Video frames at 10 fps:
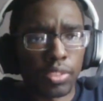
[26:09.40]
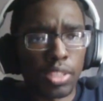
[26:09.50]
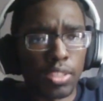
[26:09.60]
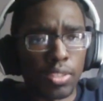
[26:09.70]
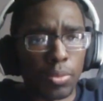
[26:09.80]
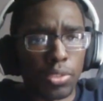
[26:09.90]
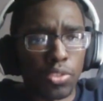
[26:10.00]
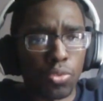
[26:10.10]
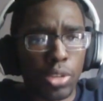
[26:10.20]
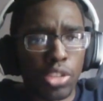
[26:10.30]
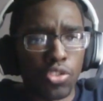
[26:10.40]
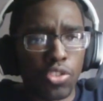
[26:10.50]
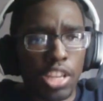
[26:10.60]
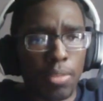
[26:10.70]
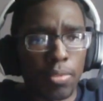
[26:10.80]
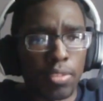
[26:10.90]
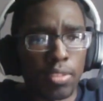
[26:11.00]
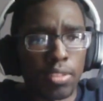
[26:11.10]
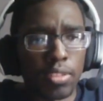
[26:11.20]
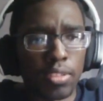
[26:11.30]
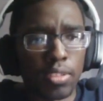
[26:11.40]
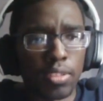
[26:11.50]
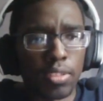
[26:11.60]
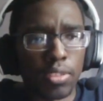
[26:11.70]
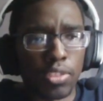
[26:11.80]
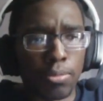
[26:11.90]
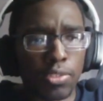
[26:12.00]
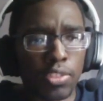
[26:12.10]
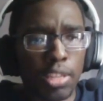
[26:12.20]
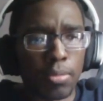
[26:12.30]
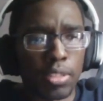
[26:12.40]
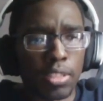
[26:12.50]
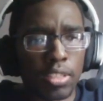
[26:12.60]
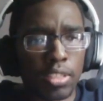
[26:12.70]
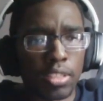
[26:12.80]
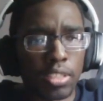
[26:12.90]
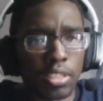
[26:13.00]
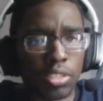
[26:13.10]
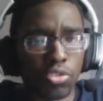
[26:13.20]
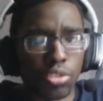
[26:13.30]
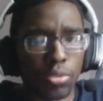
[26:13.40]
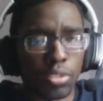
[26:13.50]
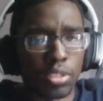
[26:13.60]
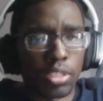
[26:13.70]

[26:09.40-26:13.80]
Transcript: This is one strange game. Simpsons game. In general.